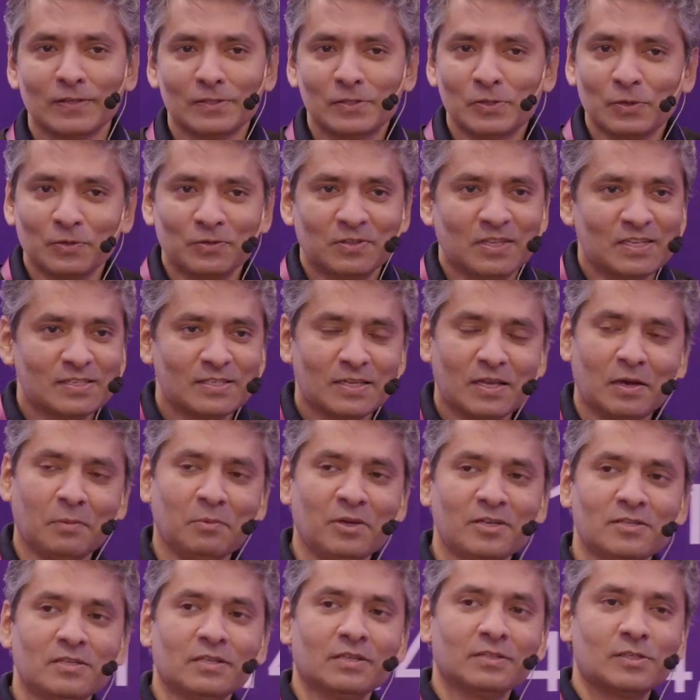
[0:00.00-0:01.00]
So that's
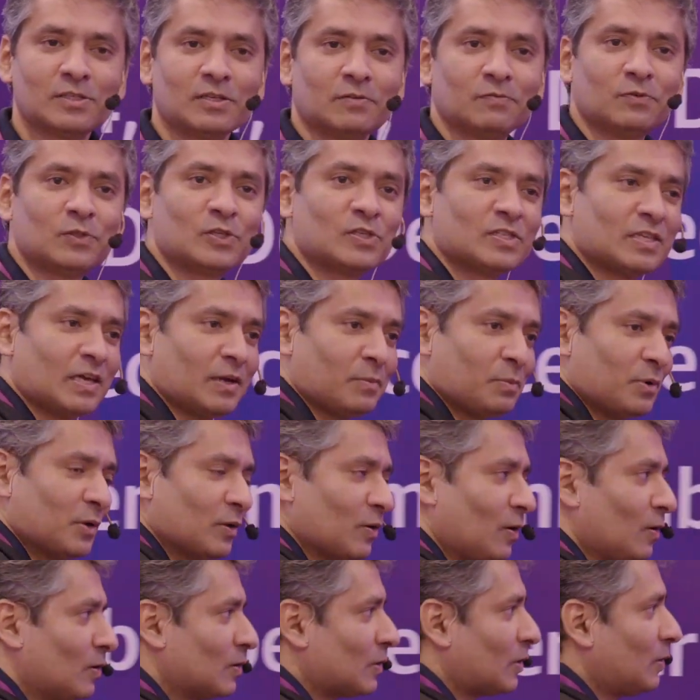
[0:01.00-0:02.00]
amazing stuff which is happening
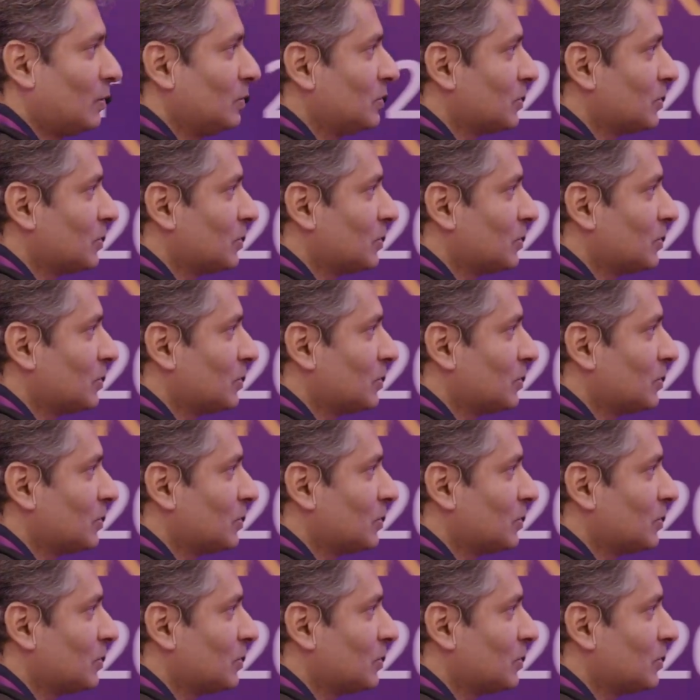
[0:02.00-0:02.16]
all around.